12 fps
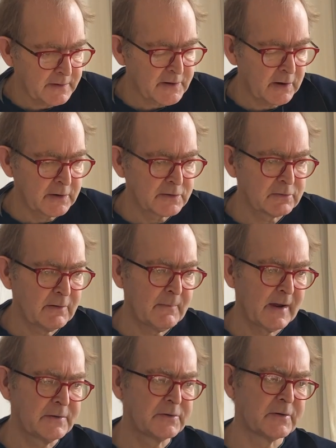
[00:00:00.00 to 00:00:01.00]
hard to
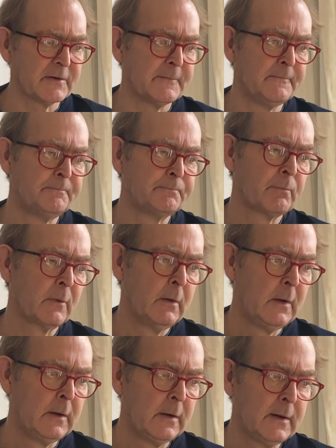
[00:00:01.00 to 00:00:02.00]
imagine.
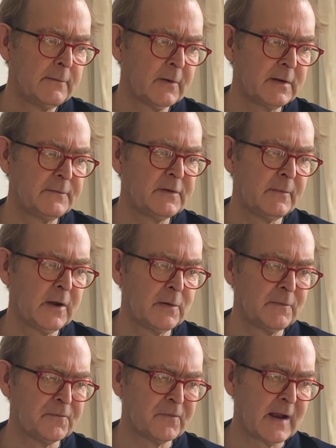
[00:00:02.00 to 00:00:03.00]
If I lived in my
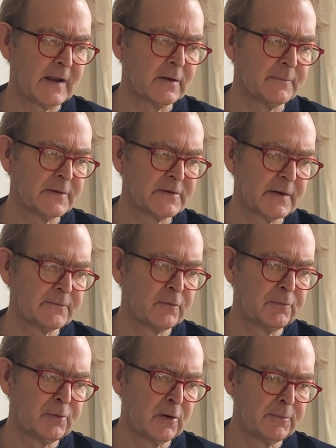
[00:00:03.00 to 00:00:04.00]
own flat, there'd be several
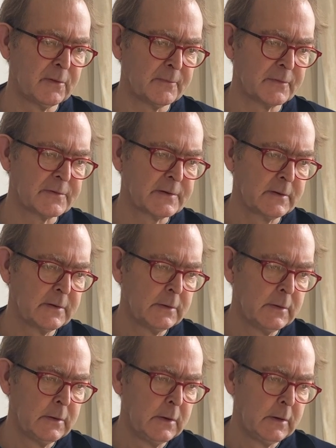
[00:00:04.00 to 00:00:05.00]
problems.
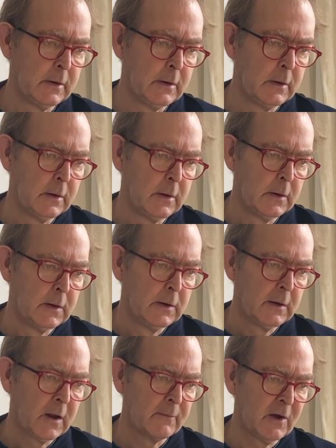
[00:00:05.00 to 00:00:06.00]

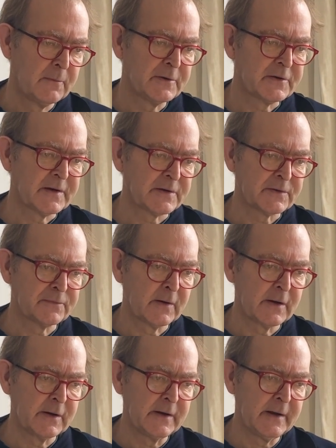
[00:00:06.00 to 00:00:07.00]
I might be
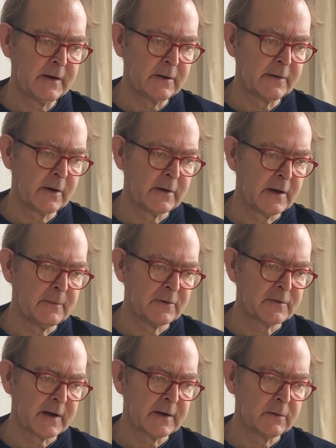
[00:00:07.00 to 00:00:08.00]
schizophrenically ill and unable to
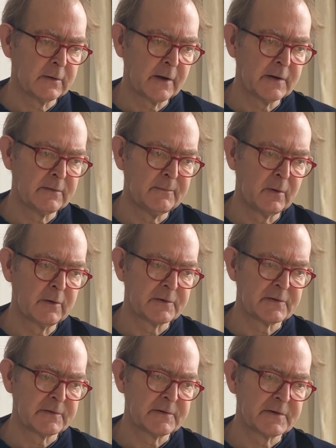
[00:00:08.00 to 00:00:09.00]
handle going to
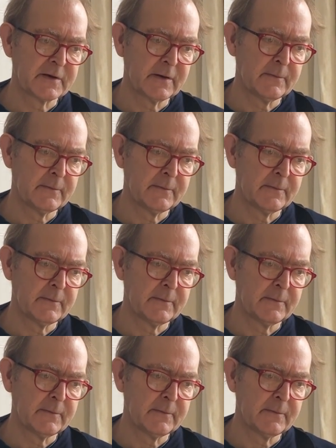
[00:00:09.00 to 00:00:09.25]
Morrison's to get